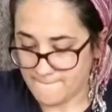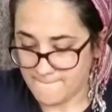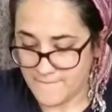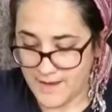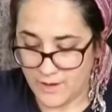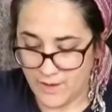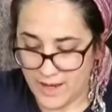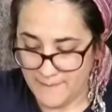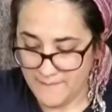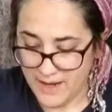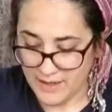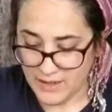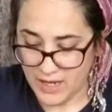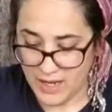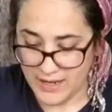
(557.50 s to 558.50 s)
Now, I'm
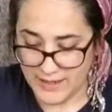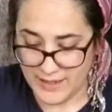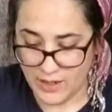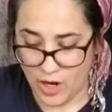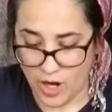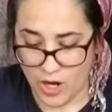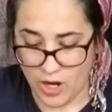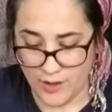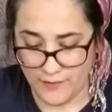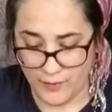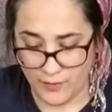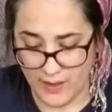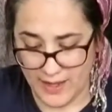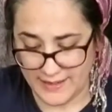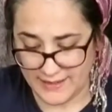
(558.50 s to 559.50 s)
not cutting on the
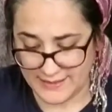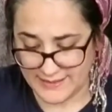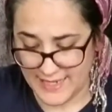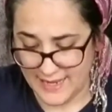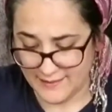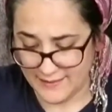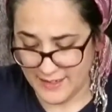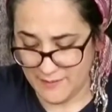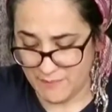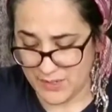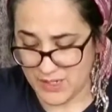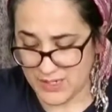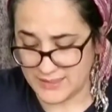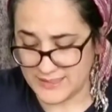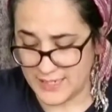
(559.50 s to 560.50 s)
line exactly
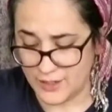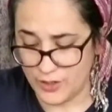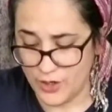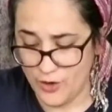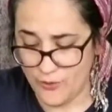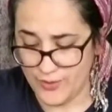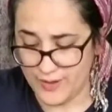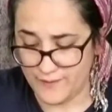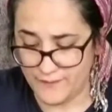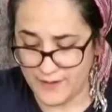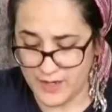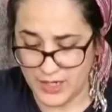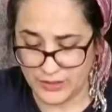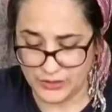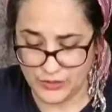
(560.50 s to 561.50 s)
because I know that if I
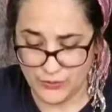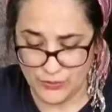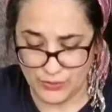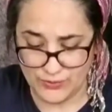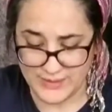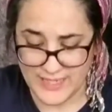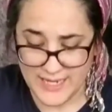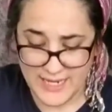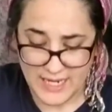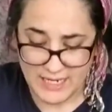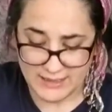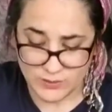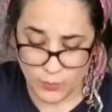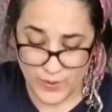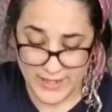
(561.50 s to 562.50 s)
cut too close,
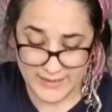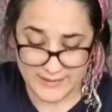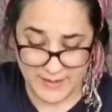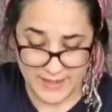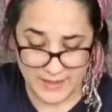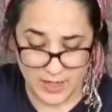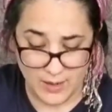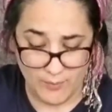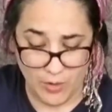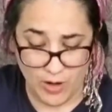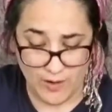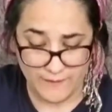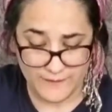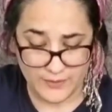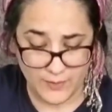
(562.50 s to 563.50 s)
his wings might come
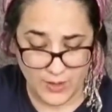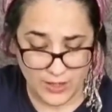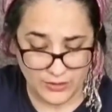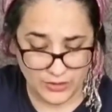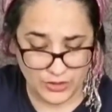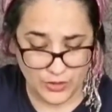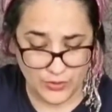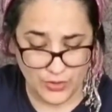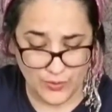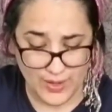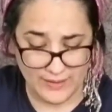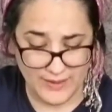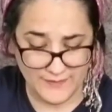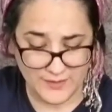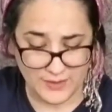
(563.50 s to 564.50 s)
off. So I'll show you. I
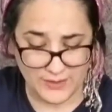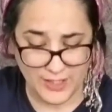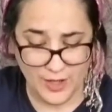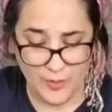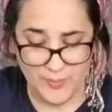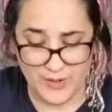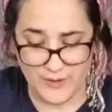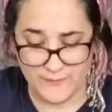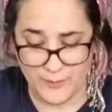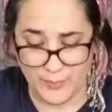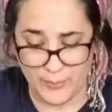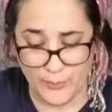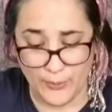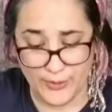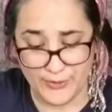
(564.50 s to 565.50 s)
left a little bit of a
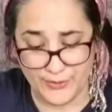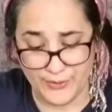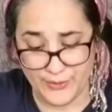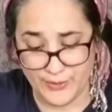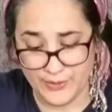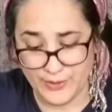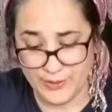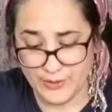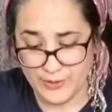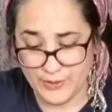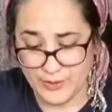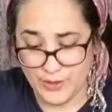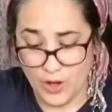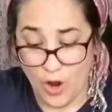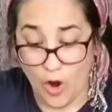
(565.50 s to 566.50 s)
border
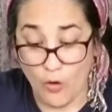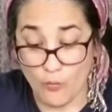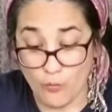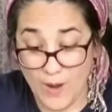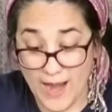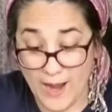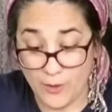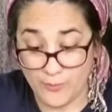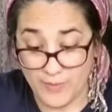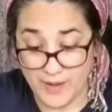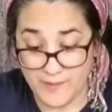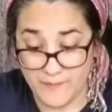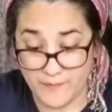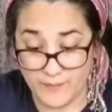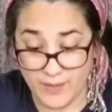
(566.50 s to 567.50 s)
around my
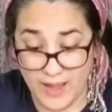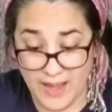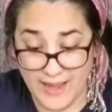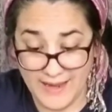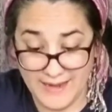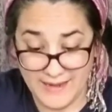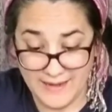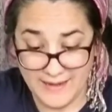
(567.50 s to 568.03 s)
fly,